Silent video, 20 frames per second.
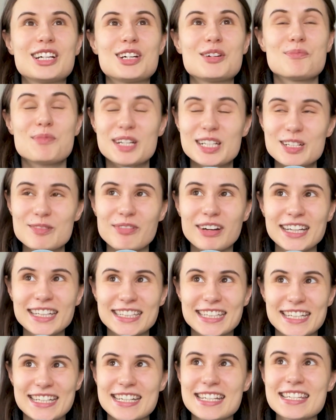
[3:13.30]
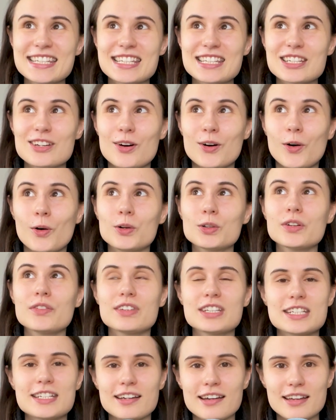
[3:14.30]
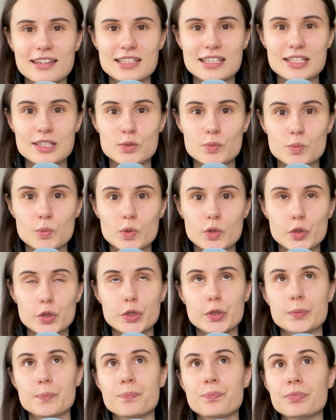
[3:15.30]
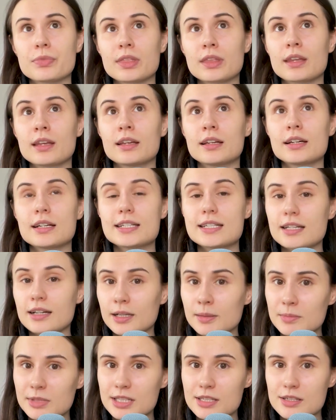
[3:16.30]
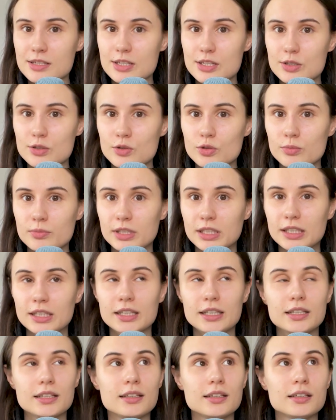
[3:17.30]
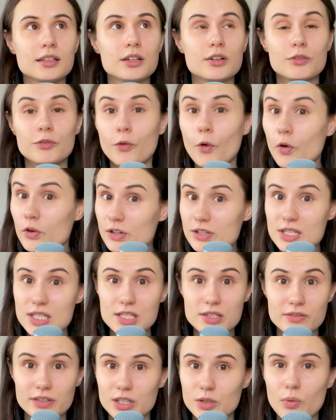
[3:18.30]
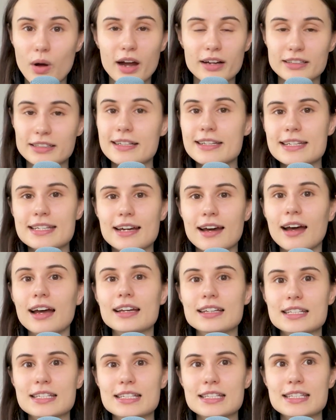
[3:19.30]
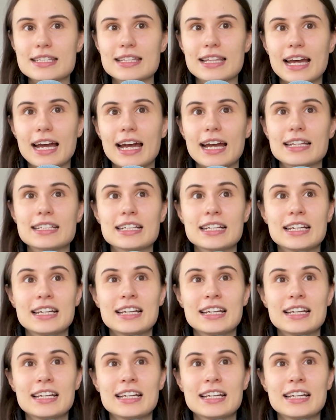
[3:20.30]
But in my case, all of the tasks were time-consuming, focus requiring tasks that